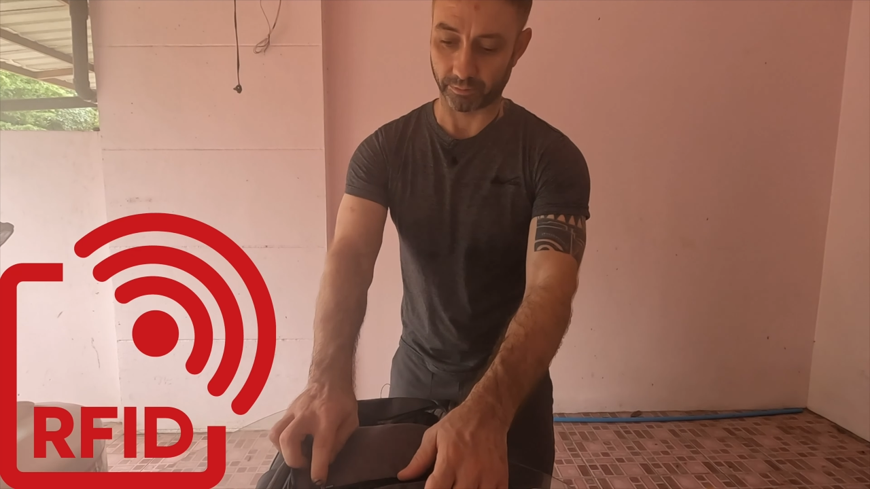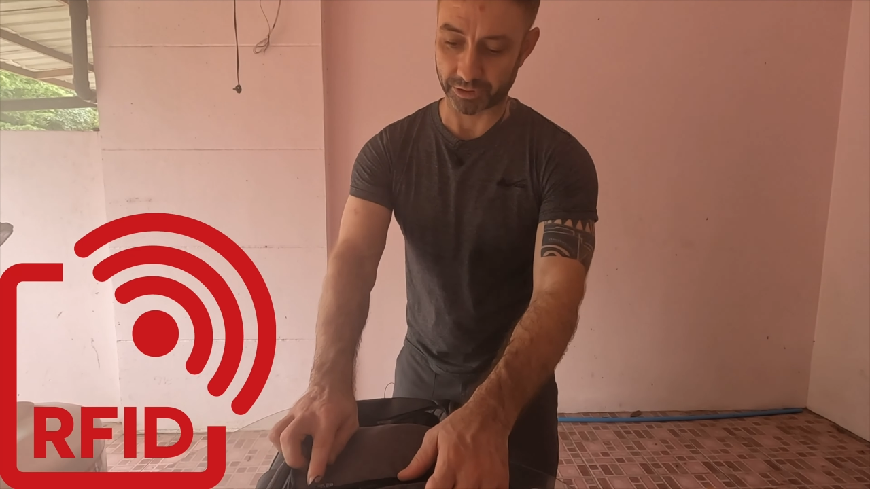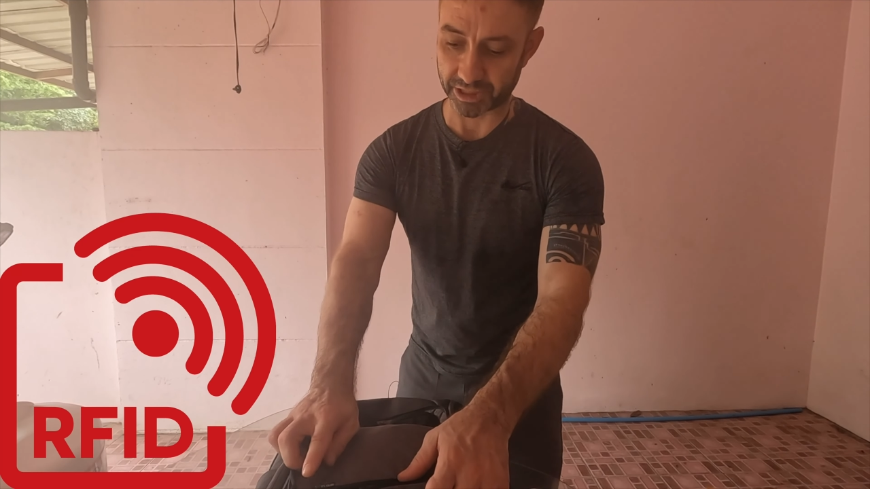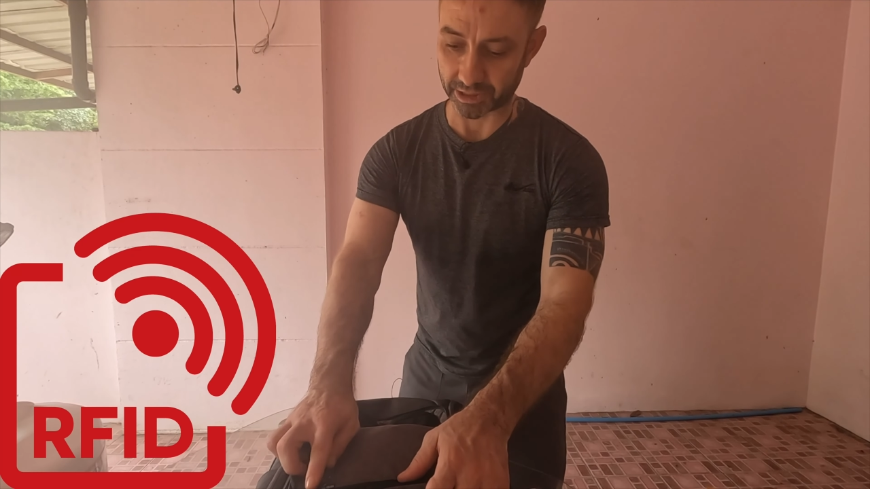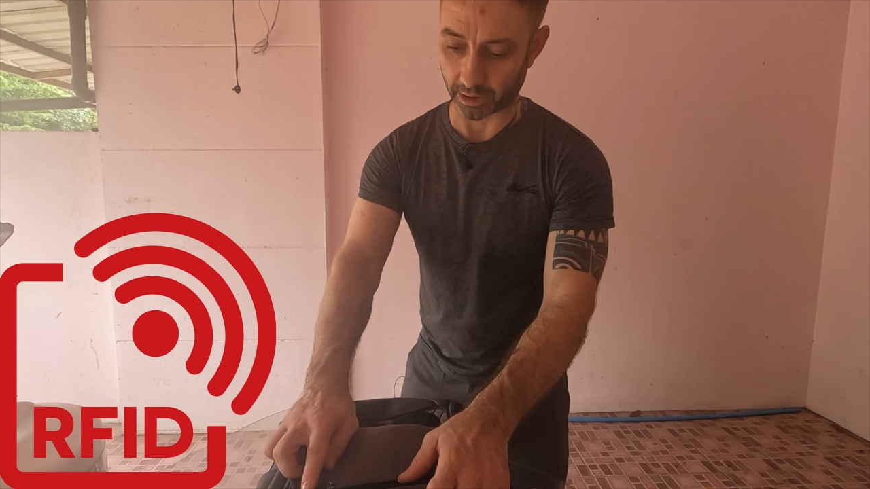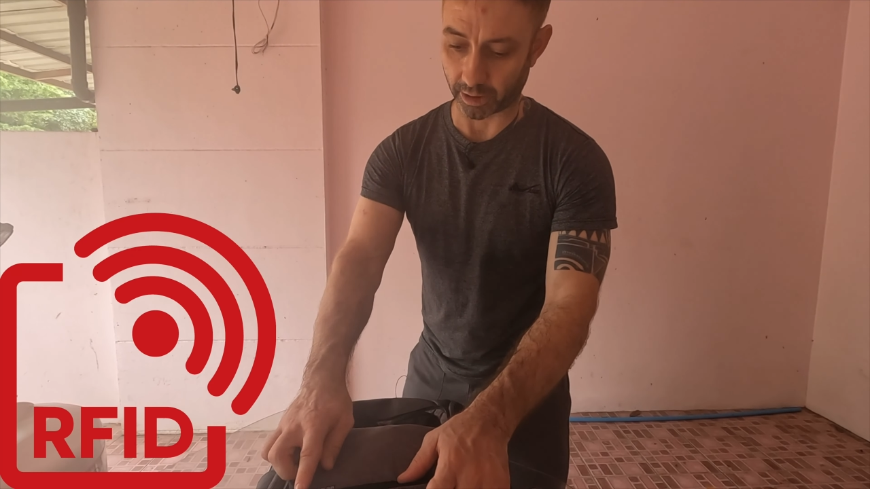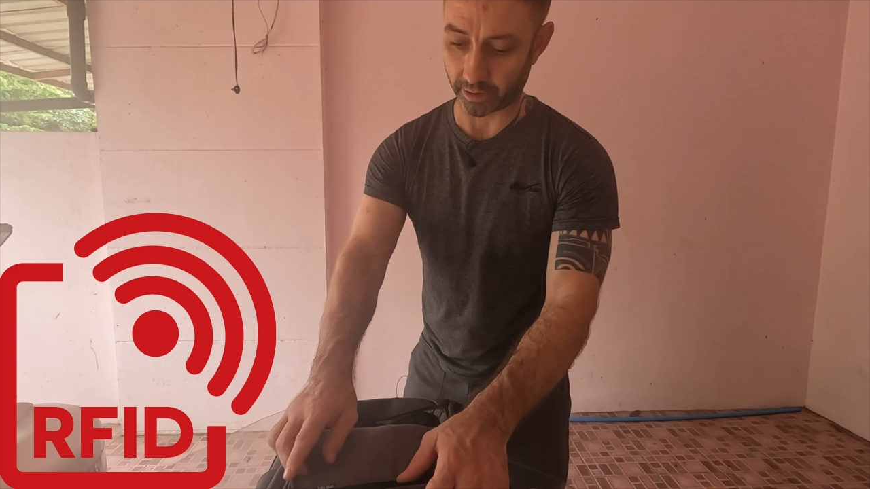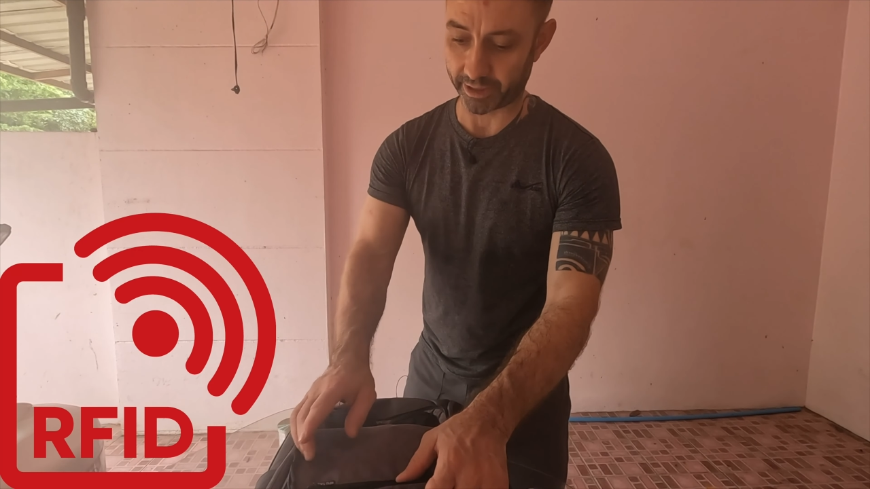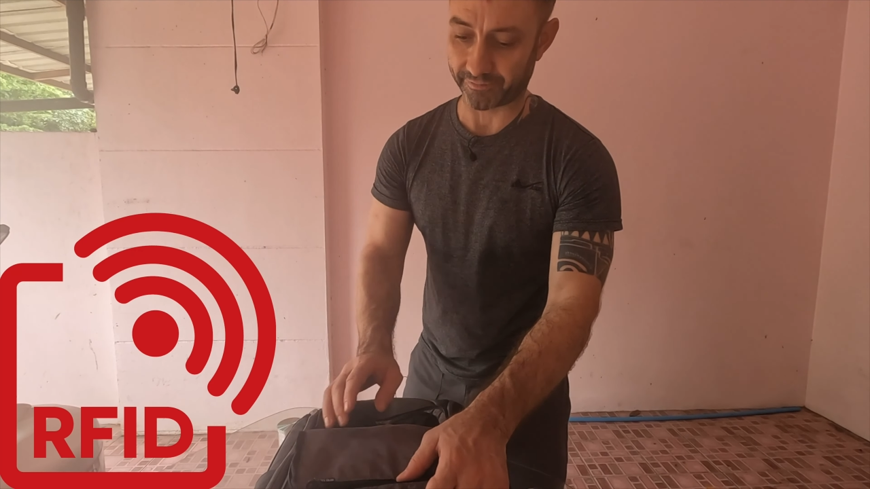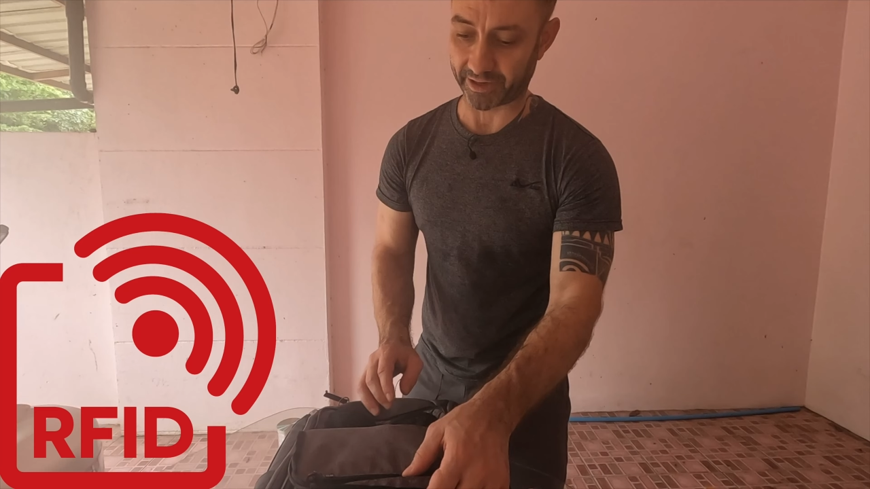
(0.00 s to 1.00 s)
which is
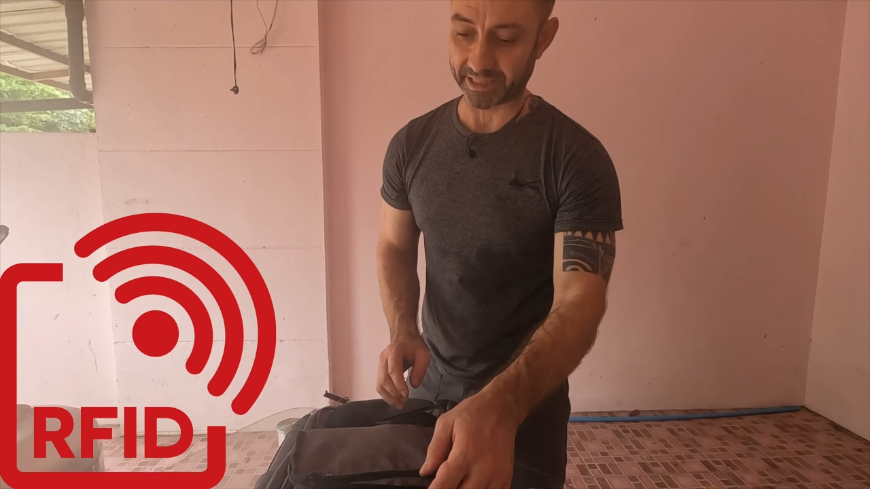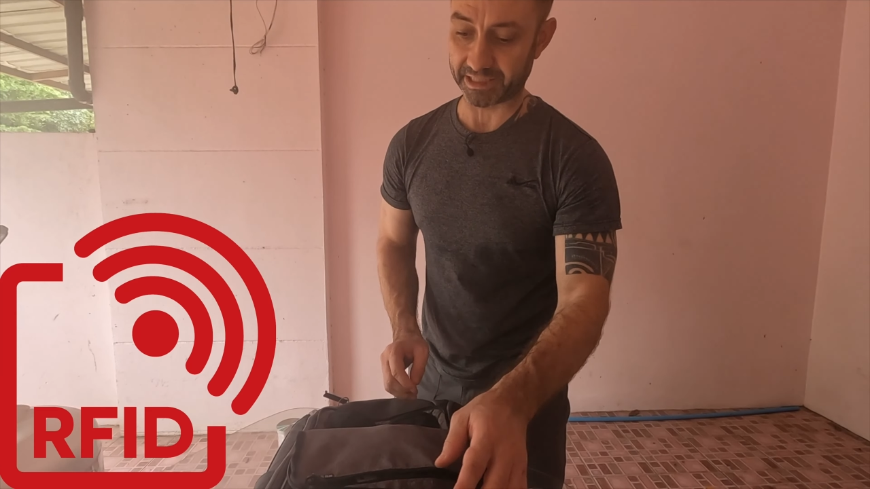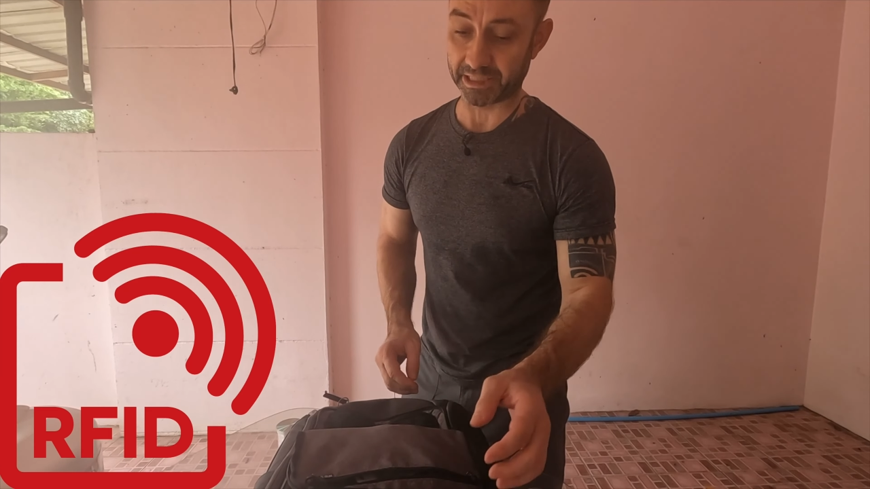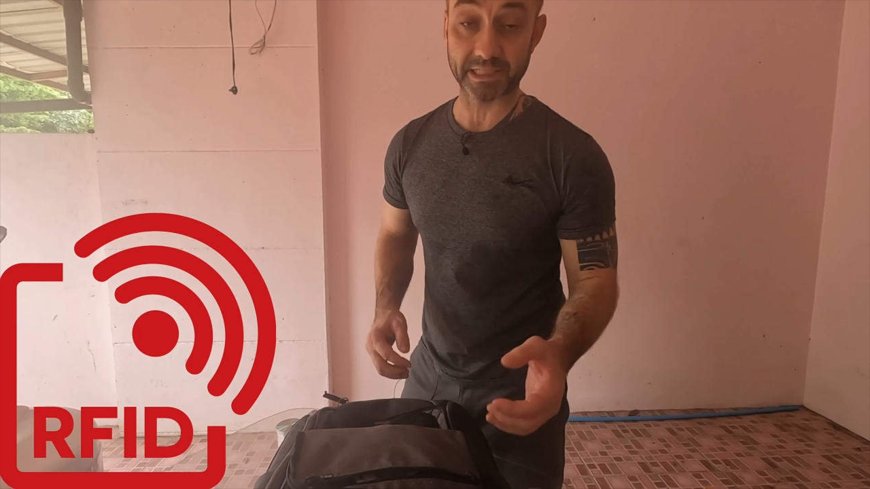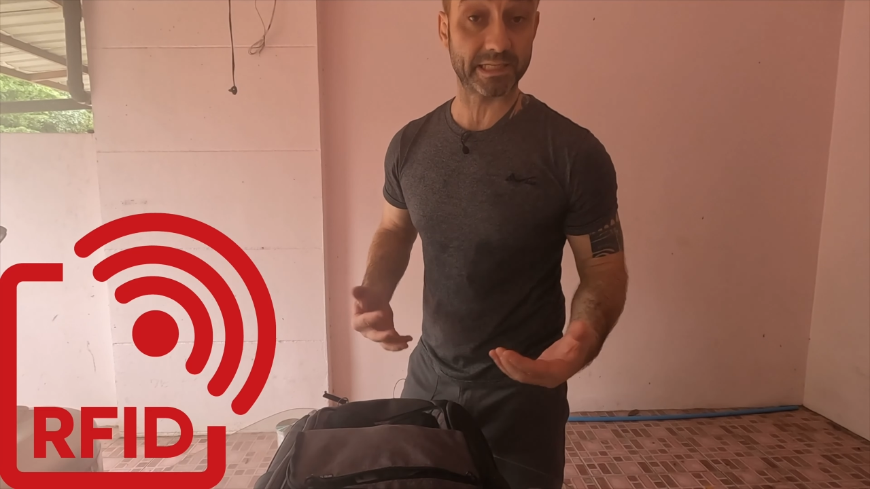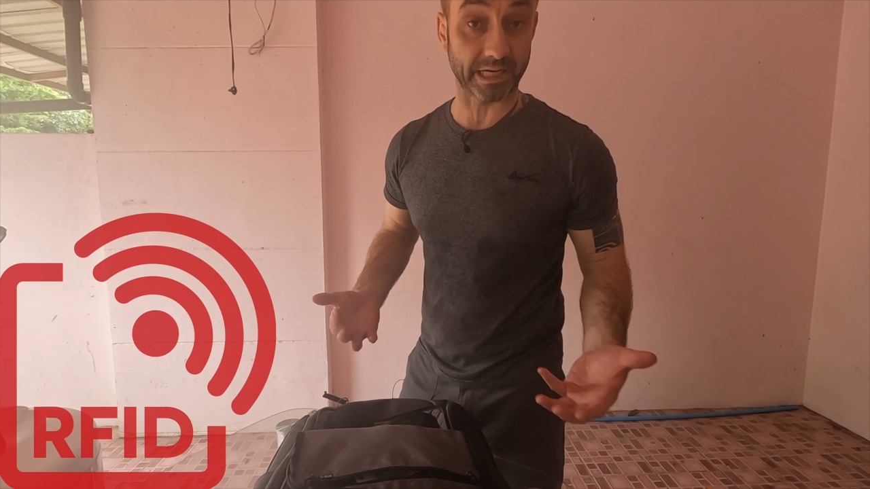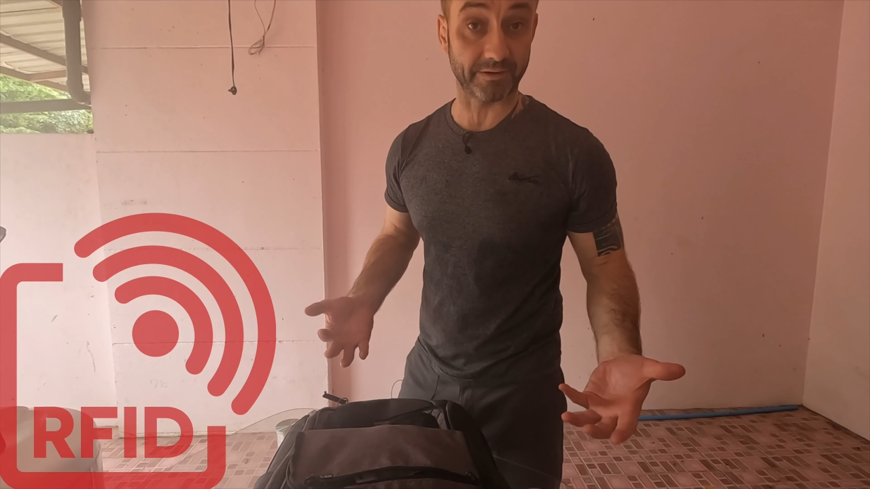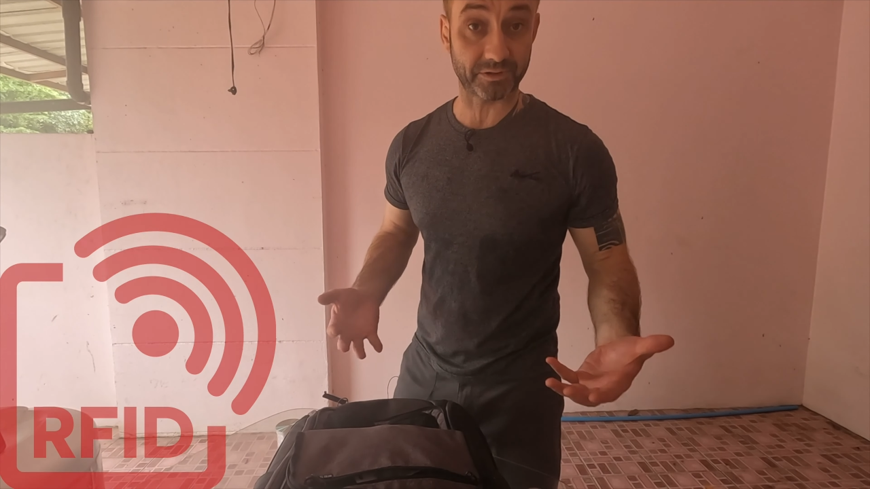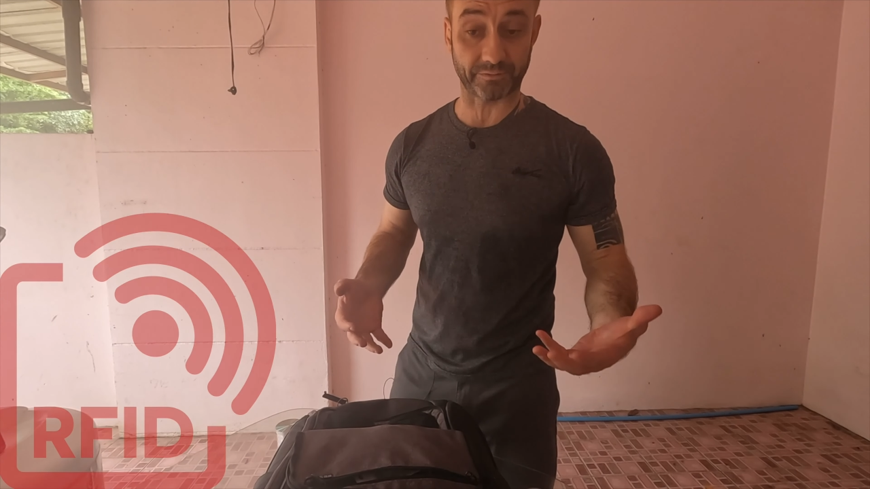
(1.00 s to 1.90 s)
RFID safe,